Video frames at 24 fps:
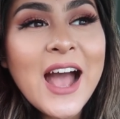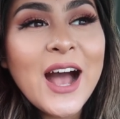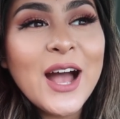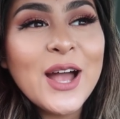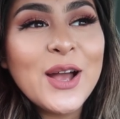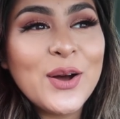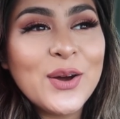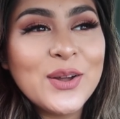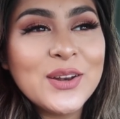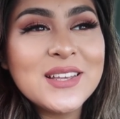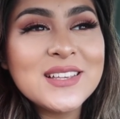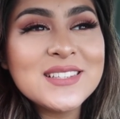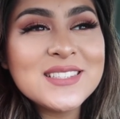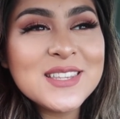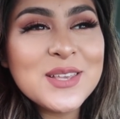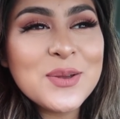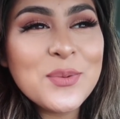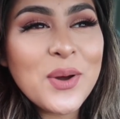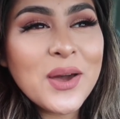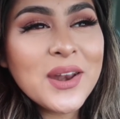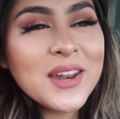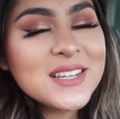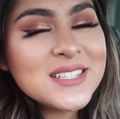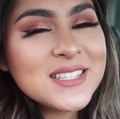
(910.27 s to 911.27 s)
I honestly
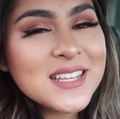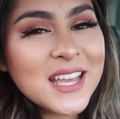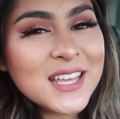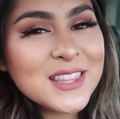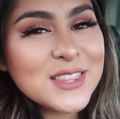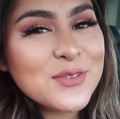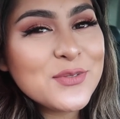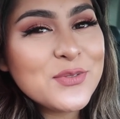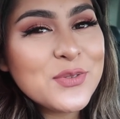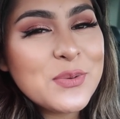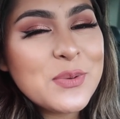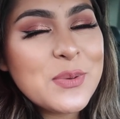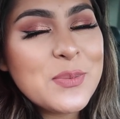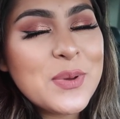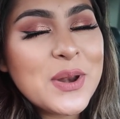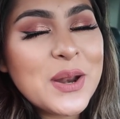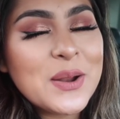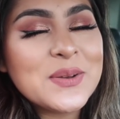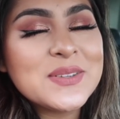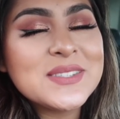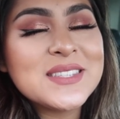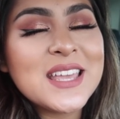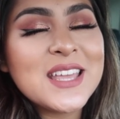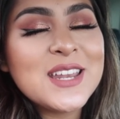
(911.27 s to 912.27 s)
wanted to get them for me, but
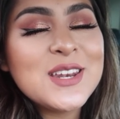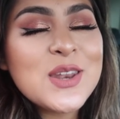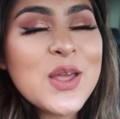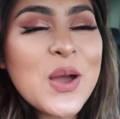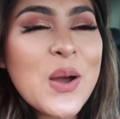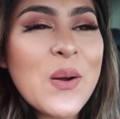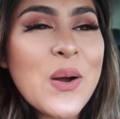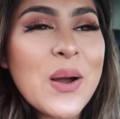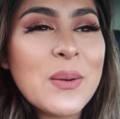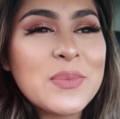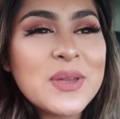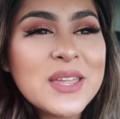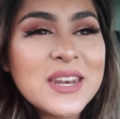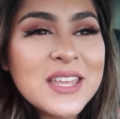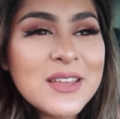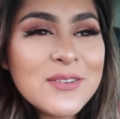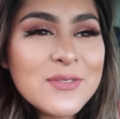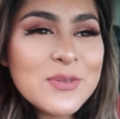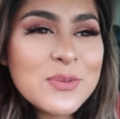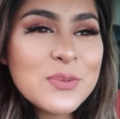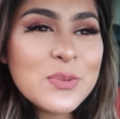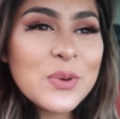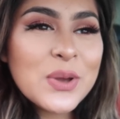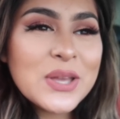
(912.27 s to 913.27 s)
I was like, no, I'm gonna
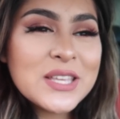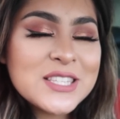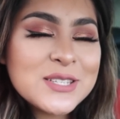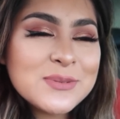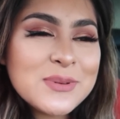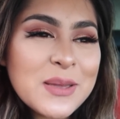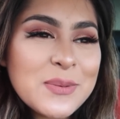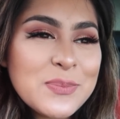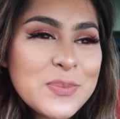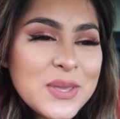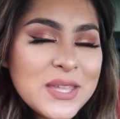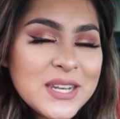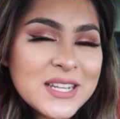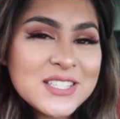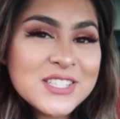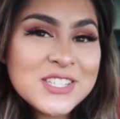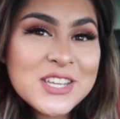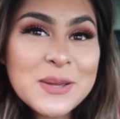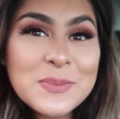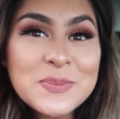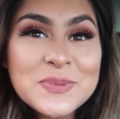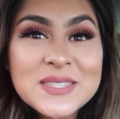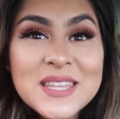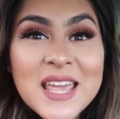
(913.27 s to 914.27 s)
give them away to my pita
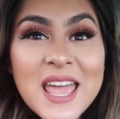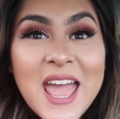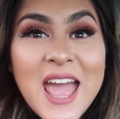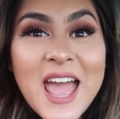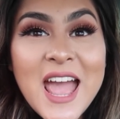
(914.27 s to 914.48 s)
chips.